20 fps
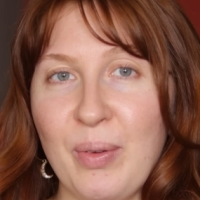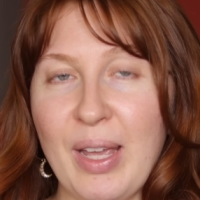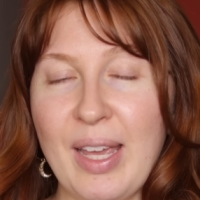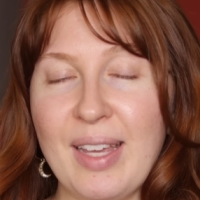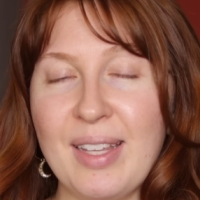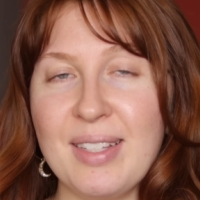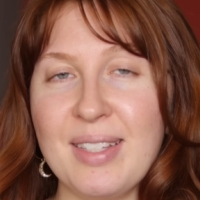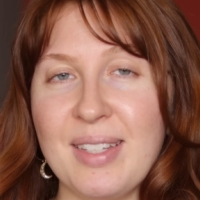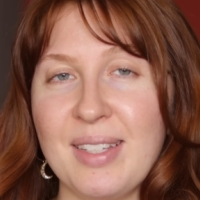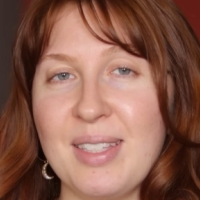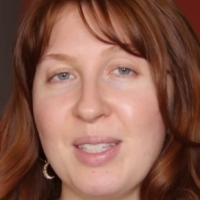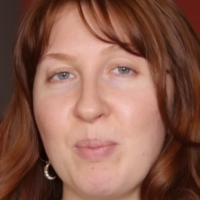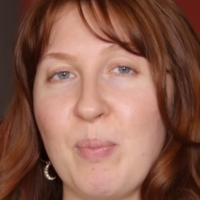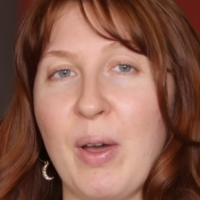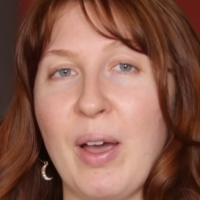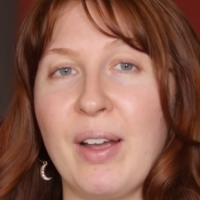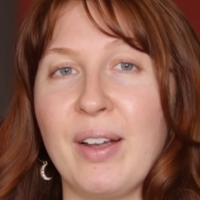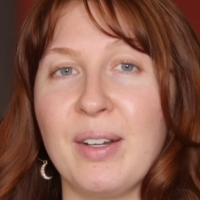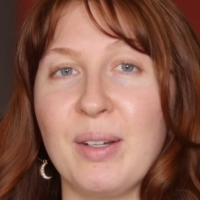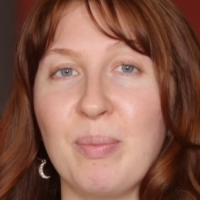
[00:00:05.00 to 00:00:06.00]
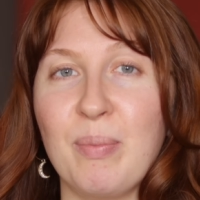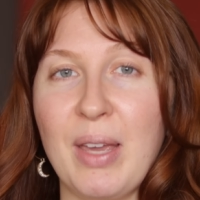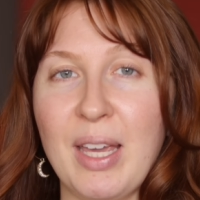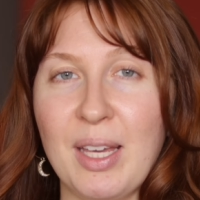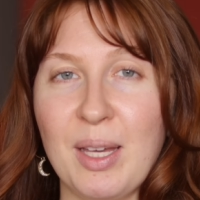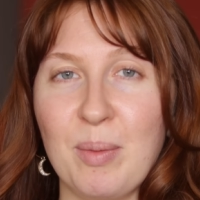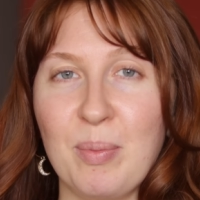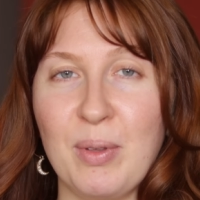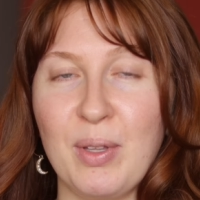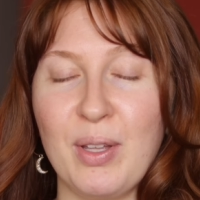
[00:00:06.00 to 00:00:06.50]
Rings inspired
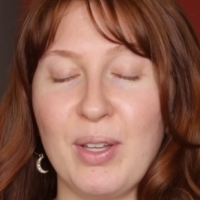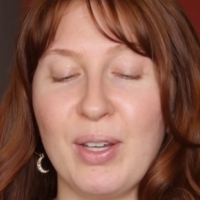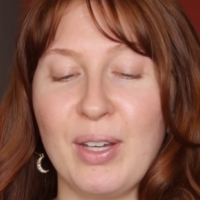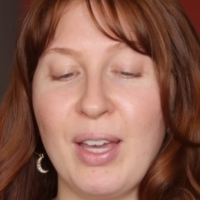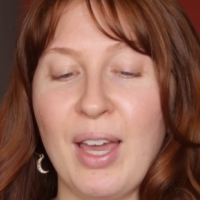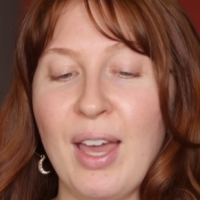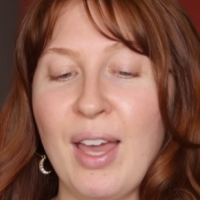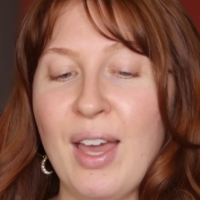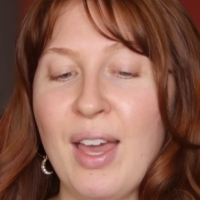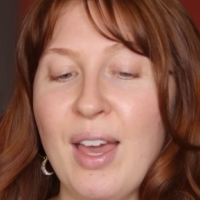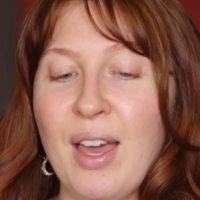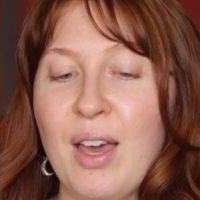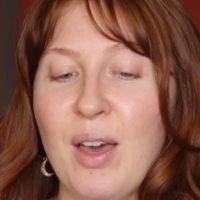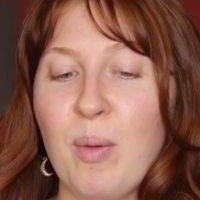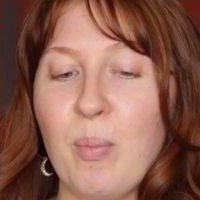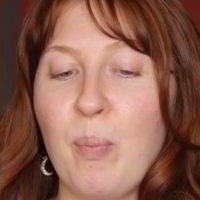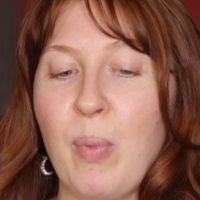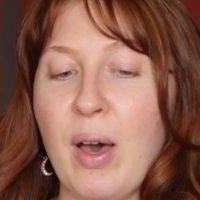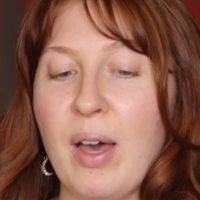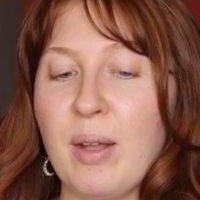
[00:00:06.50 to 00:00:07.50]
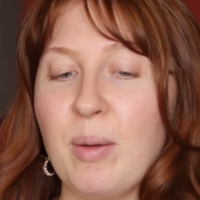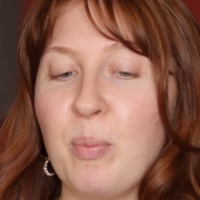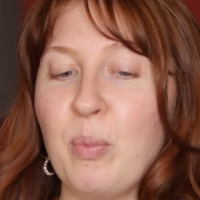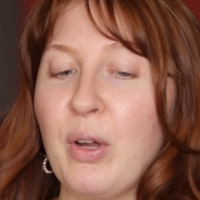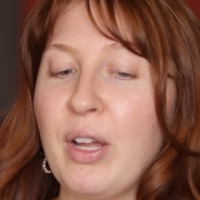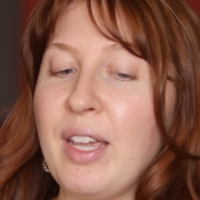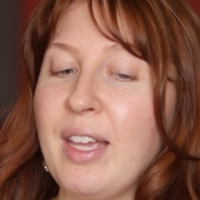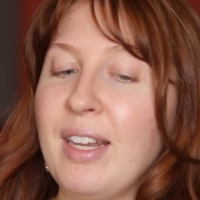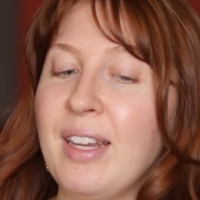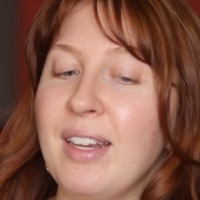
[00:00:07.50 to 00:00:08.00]
makeup look, but
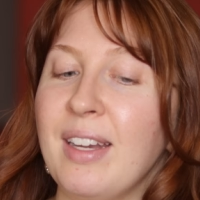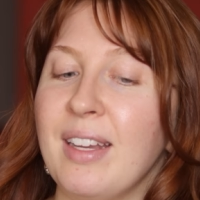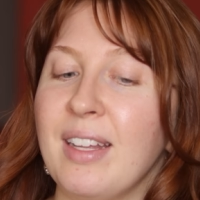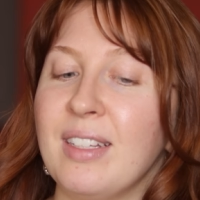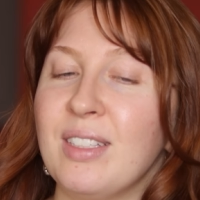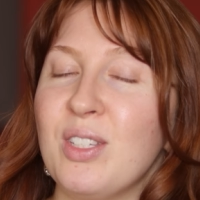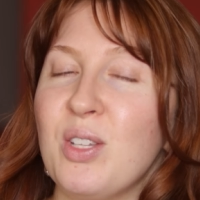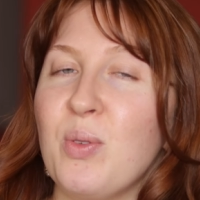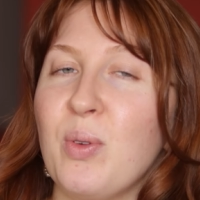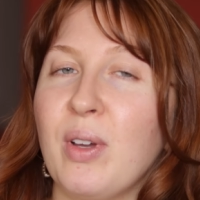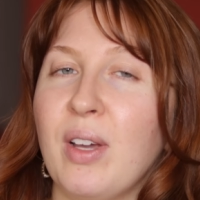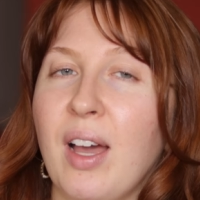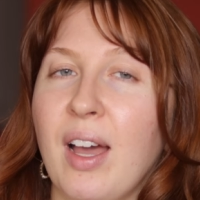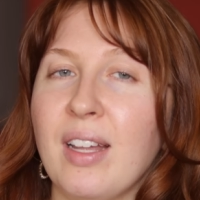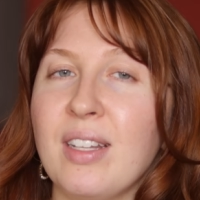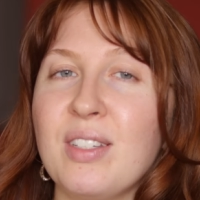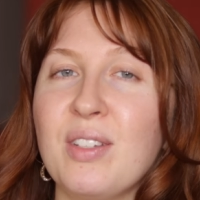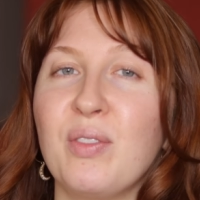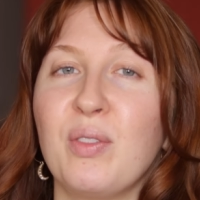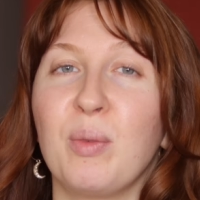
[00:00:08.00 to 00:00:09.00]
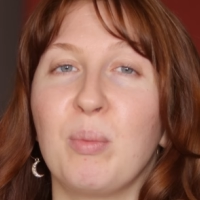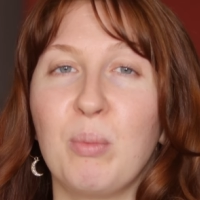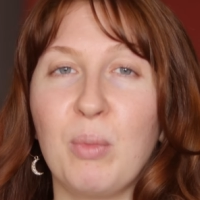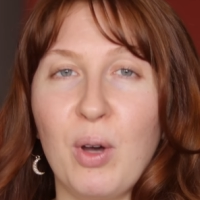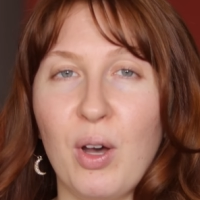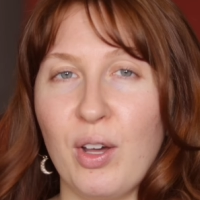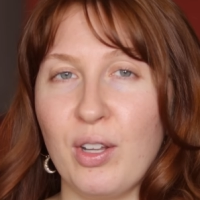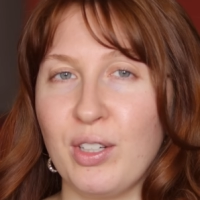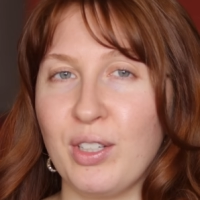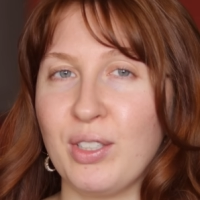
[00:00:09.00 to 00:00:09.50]
bringing it into a kind of
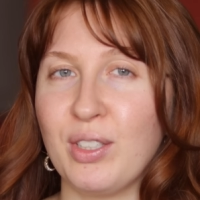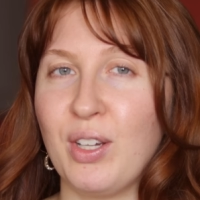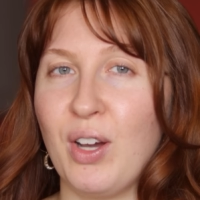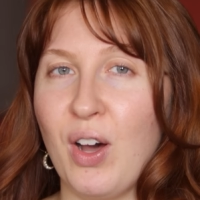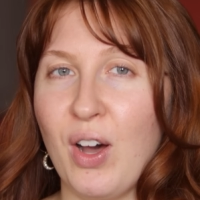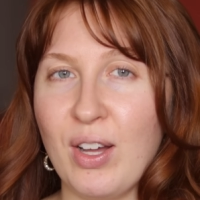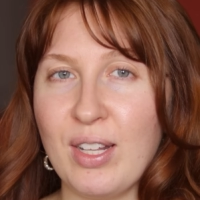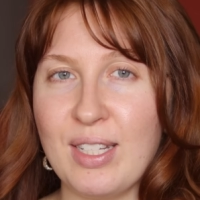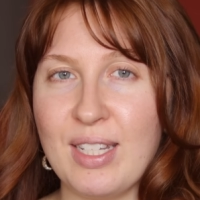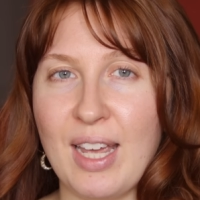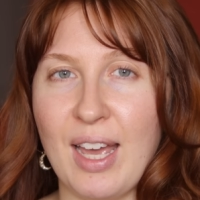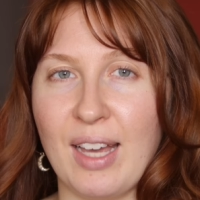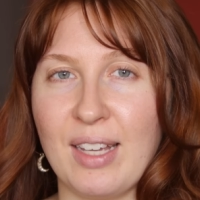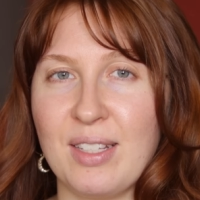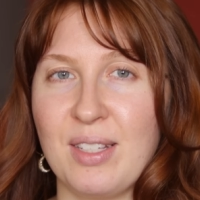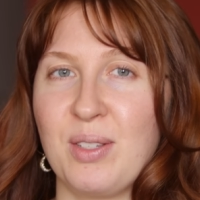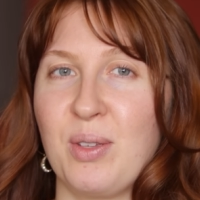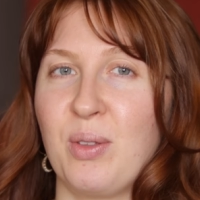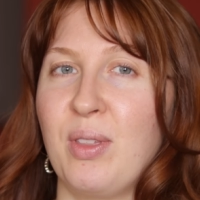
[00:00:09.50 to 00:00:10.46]
modern context.